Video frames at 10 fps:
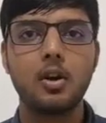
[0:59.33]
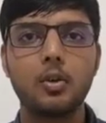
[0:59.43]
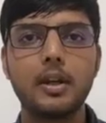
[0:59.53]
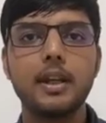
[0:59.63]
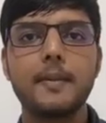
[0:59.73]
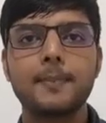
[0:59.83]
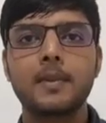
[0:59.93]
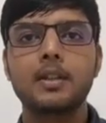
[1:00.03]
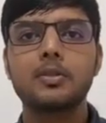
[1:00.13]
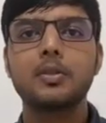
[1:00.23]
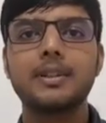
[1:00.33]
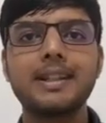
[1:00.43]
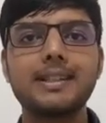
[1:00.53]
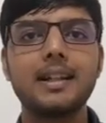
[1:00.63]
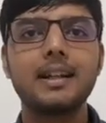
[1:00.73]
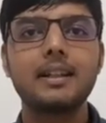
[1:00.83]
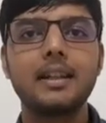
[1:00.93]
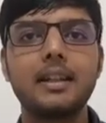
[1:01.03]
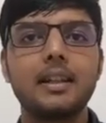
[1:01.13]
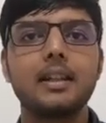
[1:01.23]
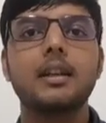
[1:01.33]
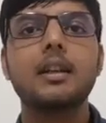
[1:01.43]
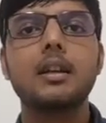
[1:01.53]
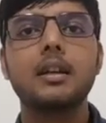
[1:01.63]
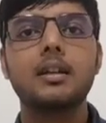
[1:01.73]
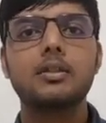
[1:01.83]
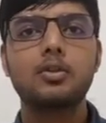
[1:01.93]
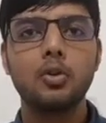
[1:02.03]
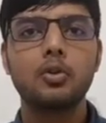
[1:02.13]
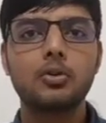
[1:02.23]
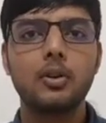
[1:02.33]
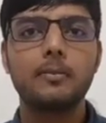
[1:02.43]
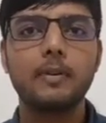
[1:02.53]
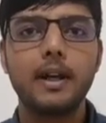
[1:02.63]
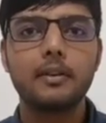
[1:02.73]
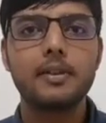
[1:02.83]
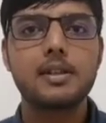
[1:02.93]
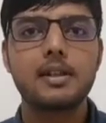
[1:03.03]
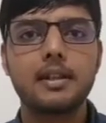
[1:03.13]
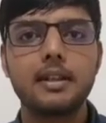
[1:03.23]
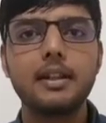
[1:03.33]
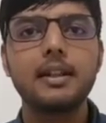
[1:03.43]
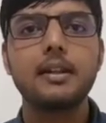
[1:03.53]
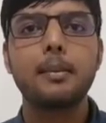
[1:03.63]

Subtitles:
Okay, so these are the source of light which are the